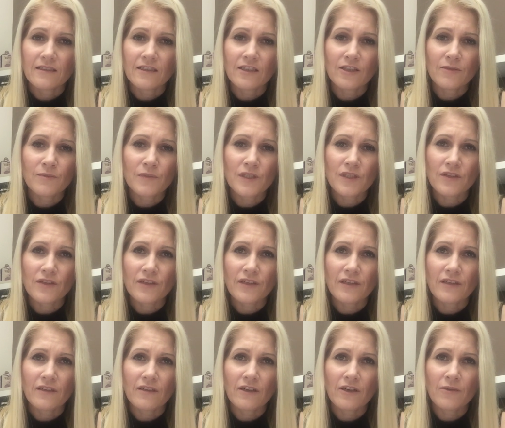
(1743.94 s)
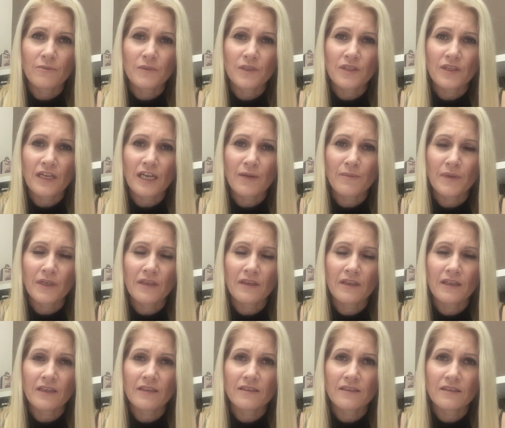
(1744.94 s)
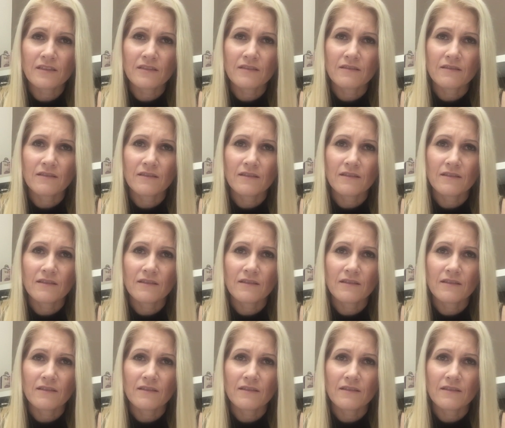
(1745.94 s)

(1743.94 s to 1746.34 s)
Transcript: I'm so happy that